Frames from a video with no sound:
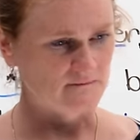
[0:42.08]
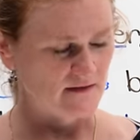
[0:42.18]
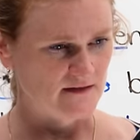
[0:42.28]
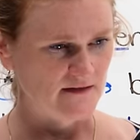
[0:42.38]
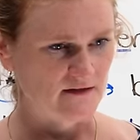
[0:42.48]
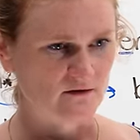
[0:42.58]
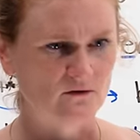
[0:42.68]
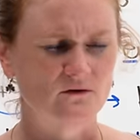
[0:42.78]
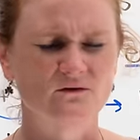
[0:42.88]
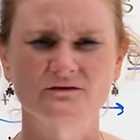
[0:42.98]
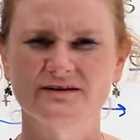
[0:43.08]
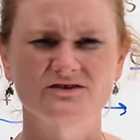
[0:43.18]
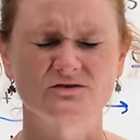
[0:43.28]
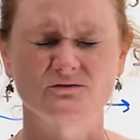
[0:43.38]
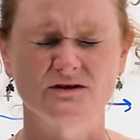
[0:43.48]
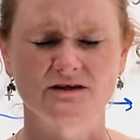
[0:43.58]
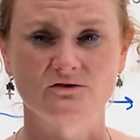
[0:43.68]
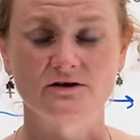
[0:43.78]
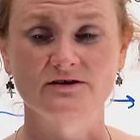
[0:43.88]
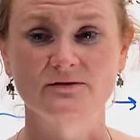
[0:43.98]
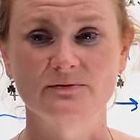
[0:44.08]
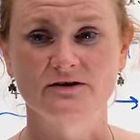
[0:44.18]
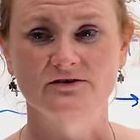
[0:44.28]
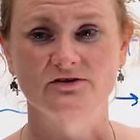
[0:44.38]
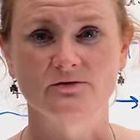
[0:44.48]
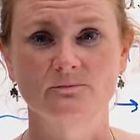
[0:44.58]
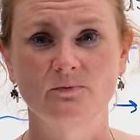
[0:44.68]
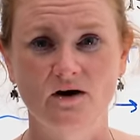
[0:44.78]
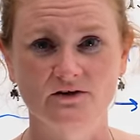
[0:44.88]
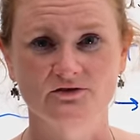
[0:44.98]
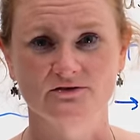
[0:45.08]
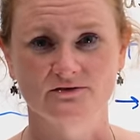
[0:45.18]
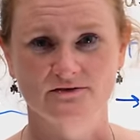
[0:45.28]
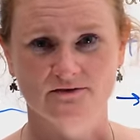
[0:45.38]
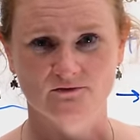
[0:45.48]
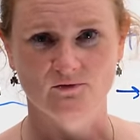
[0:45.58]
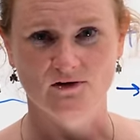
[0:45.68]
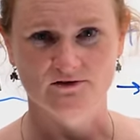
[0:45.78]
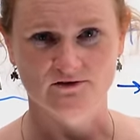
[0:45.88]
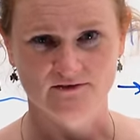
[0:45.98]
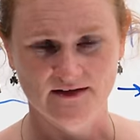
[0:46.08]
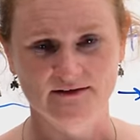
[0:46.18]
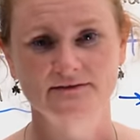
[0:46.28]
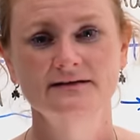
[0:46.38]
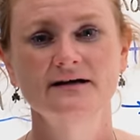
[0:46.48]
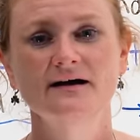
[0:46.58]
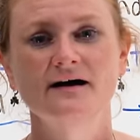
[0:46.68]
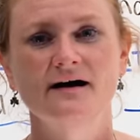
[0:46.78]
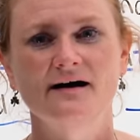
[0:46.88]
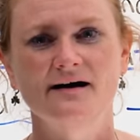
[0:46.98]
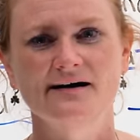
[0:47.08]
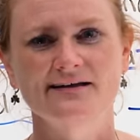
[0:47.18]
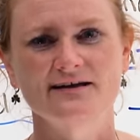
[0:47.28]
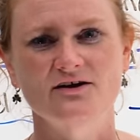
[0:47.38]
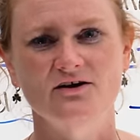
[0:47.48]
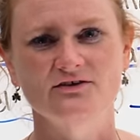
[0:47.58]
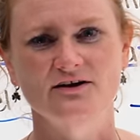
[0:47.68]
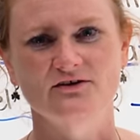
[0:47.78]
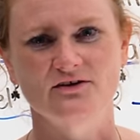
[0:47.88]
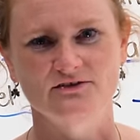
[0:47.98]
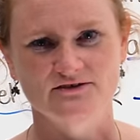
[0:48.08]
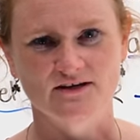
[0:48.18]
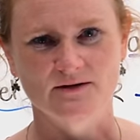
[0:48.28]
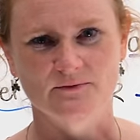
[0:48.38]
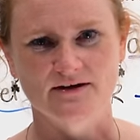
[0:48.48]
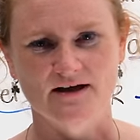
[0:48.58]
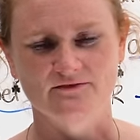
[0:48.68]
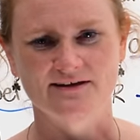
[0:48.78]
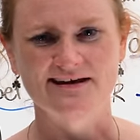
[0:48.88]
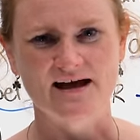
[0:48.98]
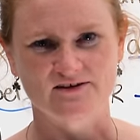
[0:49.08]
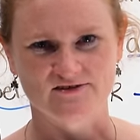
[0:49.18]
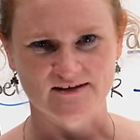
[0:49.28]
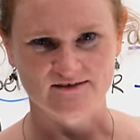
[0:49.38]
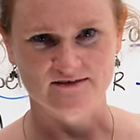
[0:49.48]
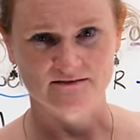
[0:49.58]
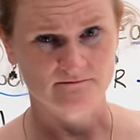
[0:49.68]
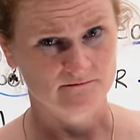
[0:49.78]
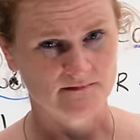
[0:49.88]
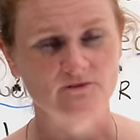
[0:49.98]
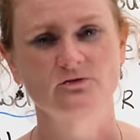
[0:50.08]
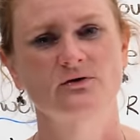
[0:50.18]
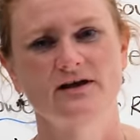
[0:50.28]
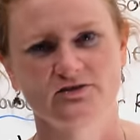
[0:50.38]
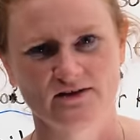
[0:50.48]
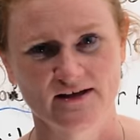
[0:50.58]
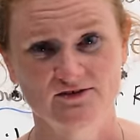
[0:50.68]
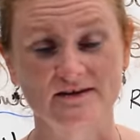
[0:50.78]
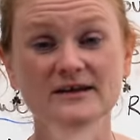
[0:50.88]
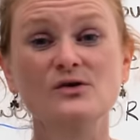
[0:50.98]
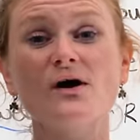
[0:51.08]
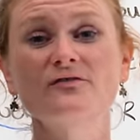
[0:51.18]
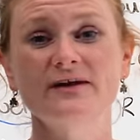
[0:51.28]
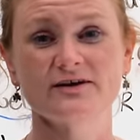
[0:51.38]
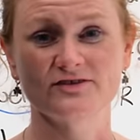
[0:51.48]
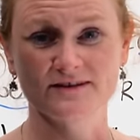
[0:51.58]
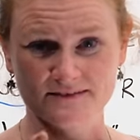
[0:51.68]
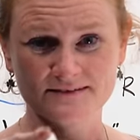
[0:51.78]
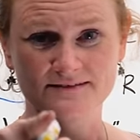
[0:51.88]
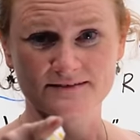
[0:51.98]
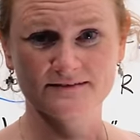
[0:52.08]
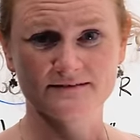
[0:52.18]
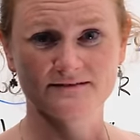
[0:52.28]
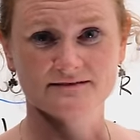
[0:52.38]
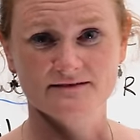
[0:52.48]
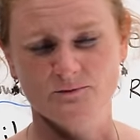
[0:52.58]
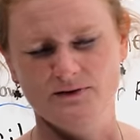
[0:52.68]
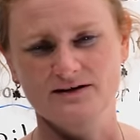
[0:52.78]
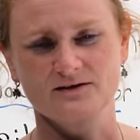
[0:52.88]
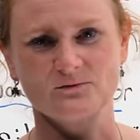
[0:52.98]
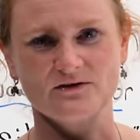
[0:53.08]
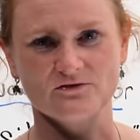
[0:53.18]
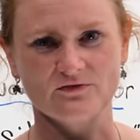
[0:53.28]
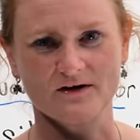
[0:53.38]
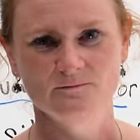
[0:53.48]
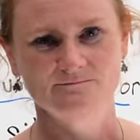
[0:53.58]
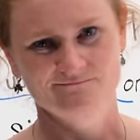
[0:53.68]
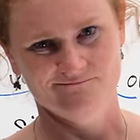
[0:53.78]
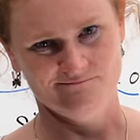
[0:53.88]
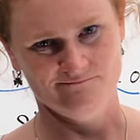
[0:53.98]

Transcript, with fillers: And I go, oh, that's really crazy because it's a bottle of water. Now, I get called out all the time on having an accent. Everyone has an accent. You have an accent, depending on where you're from.